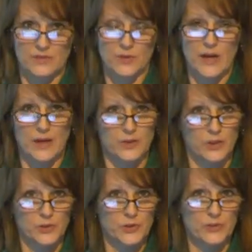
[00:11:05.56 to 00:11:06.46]
for
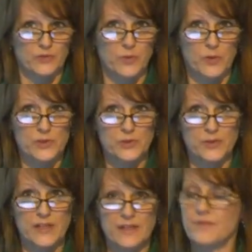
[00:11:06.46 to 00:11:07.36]
agriculture and
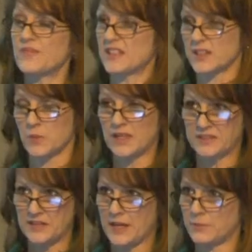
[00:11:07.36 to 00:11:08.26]
forestry. That's the way
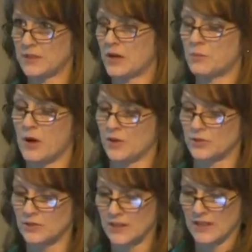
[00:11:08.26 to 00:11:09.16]
it's named in our
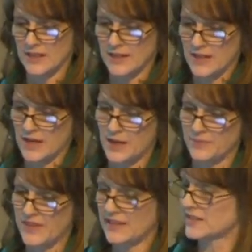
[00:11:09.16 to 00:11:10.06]
model.
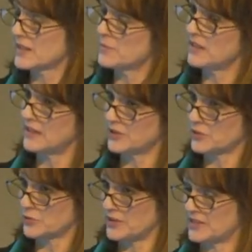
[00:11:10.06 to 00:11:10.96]
Um, that's some of the
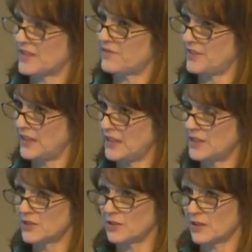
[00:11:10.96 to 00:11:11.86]
industries that feed
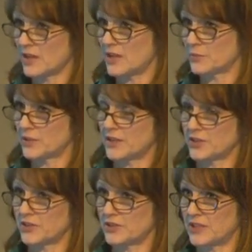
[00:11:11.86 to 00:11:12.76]
into the cotton
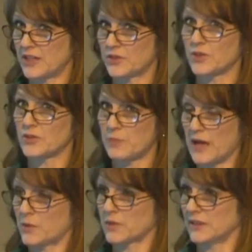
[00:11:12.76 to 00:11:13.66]
production sector, those
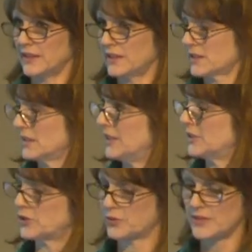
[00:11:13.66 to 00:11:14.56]
backward linked
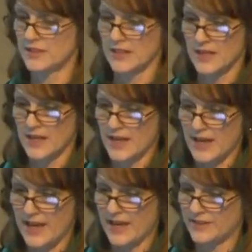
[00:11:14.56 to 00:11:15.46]
industries.
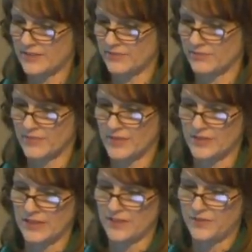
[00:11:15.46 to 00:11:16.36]
And
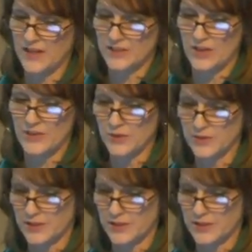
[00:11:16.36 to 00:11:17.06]
the effect on those